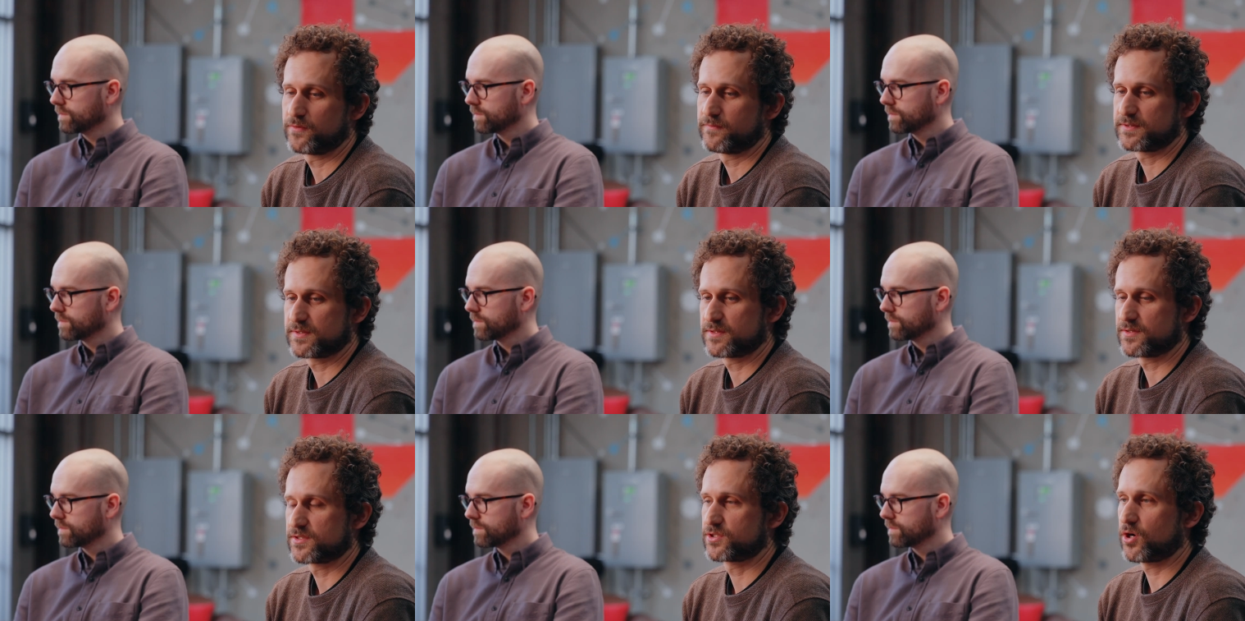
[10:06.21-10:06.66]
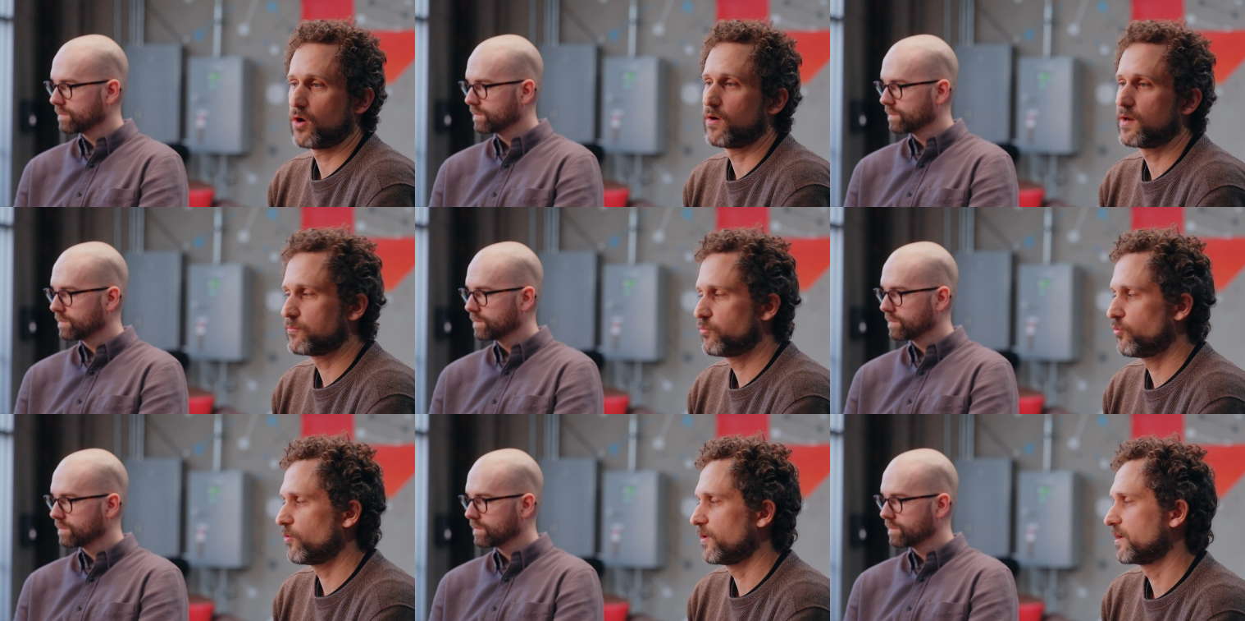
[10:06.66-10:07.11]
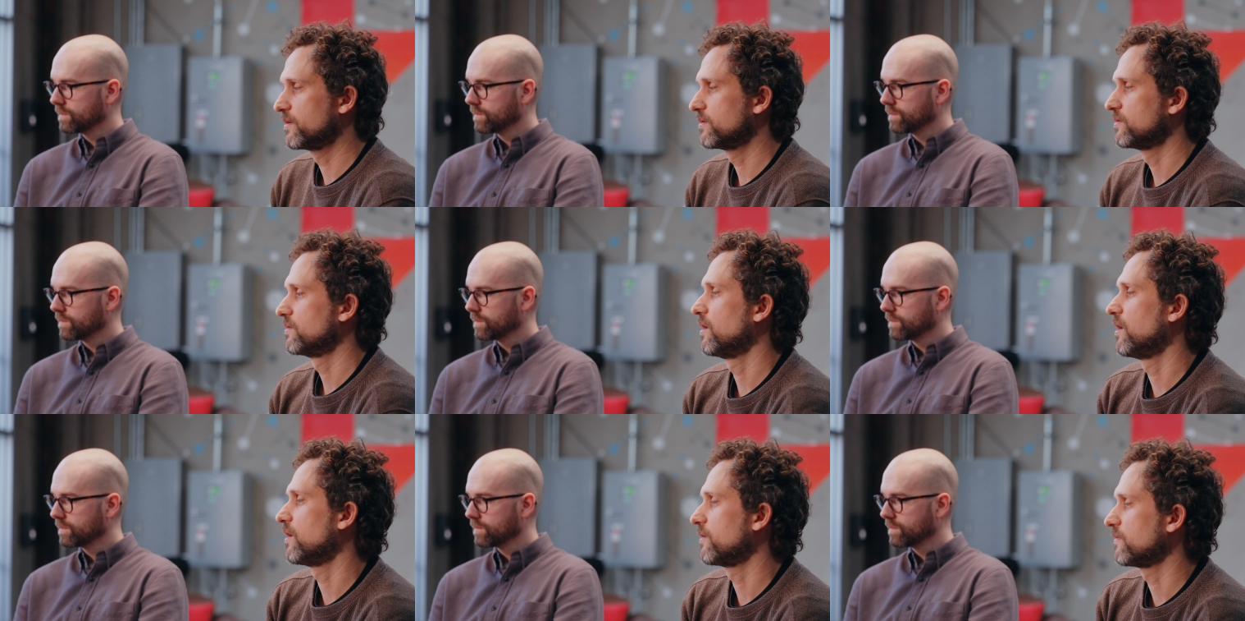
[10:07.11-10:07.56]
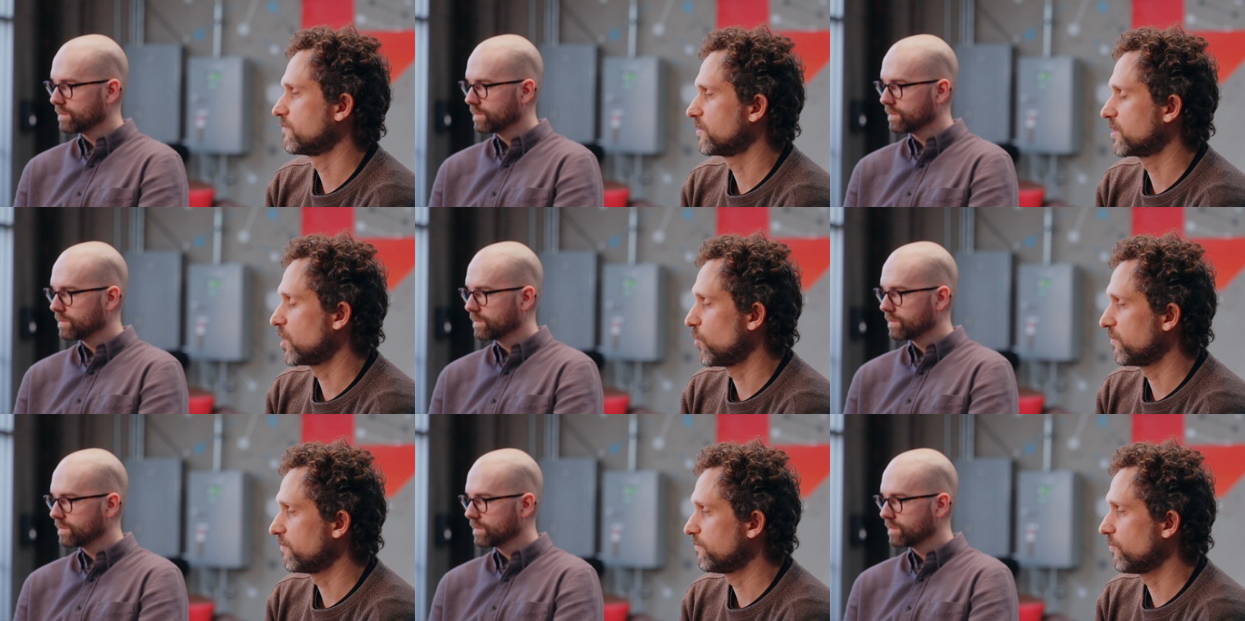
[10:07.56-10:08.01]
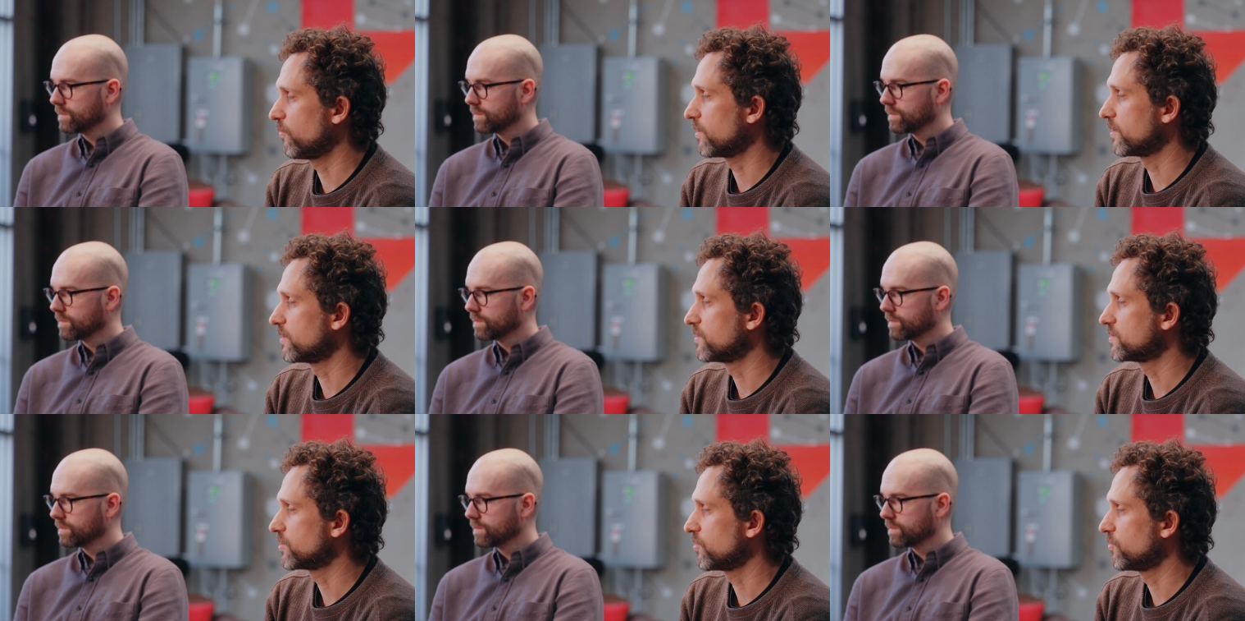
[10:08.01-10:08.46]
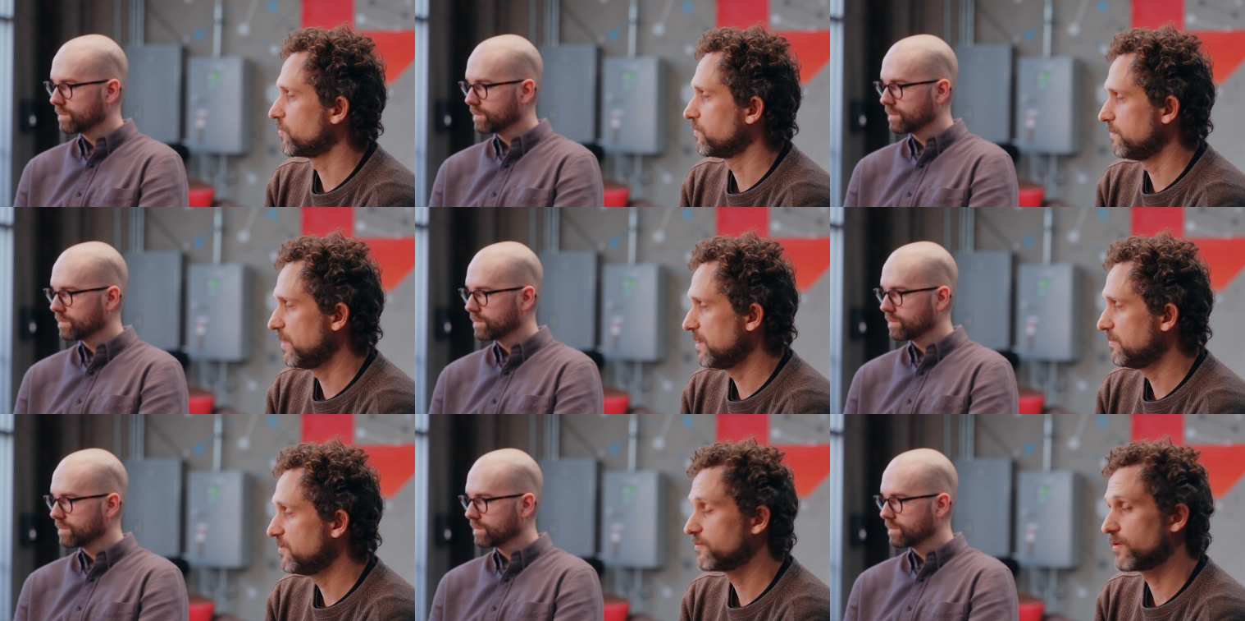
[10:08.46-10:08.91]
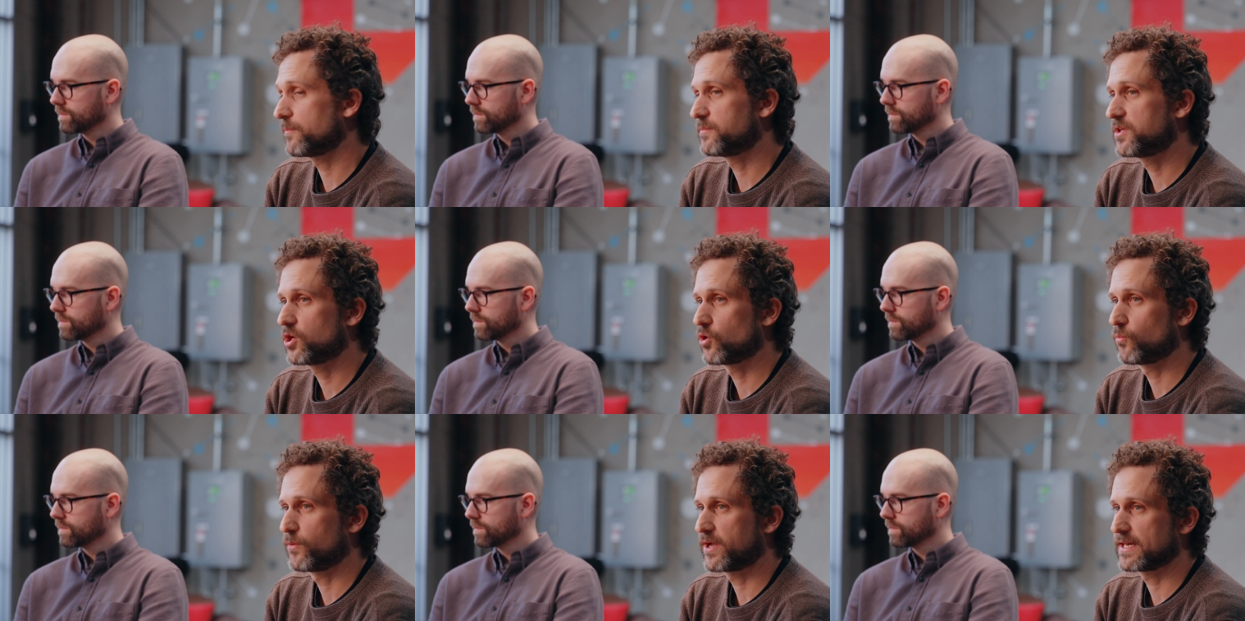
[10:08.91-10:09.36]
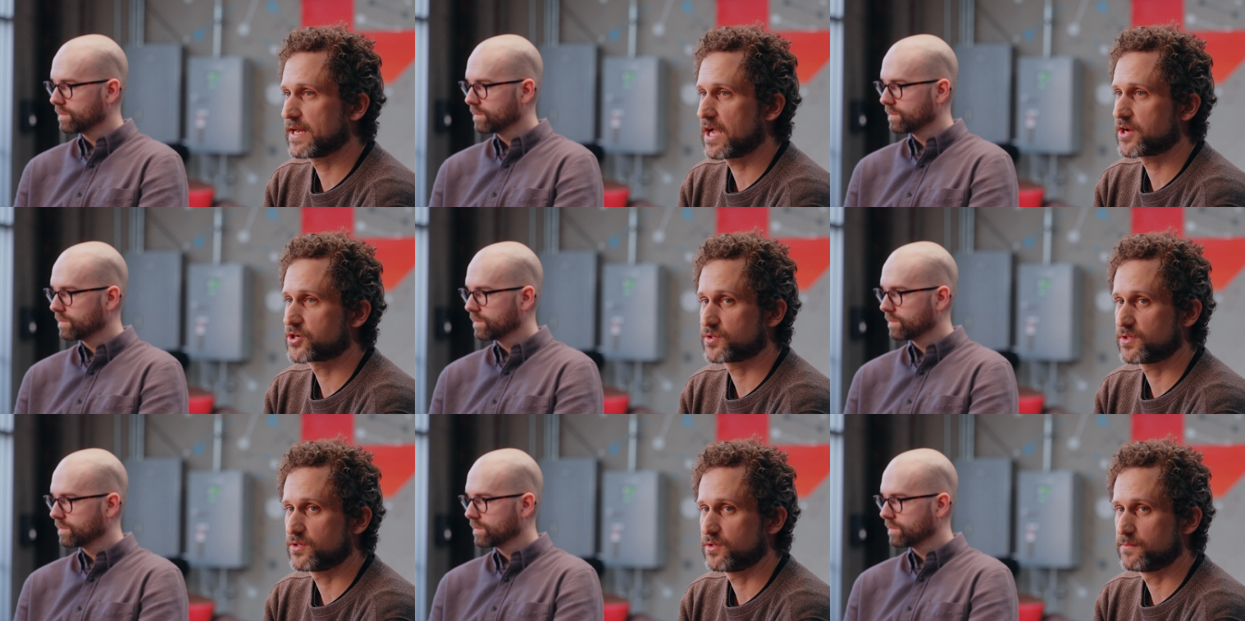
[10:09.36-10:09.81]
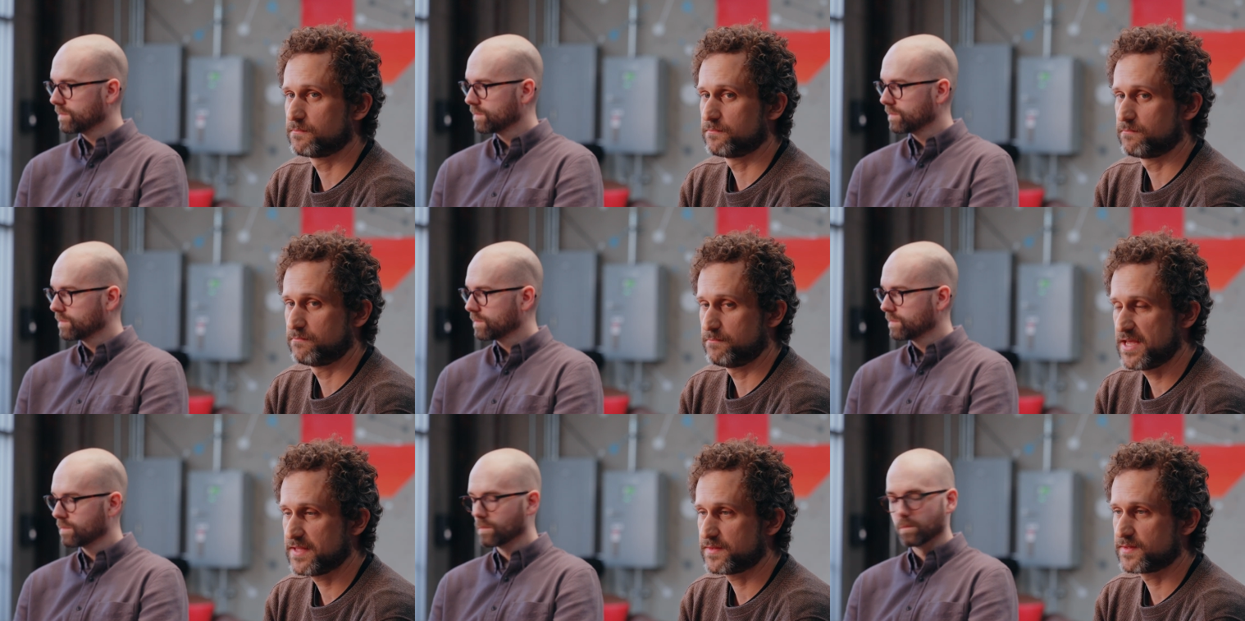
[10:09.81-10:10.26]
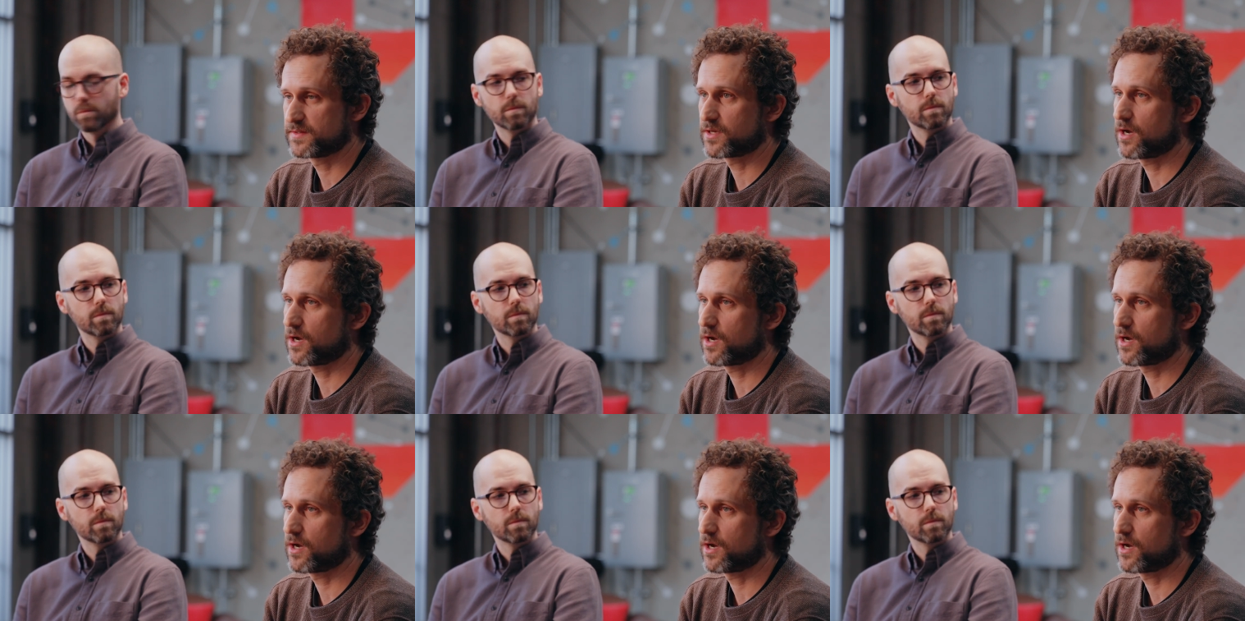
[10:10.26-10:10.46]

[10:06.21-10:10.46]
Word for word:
Speaker 1: of is the starting point uh, for going forward. So maybe from here we could actually make these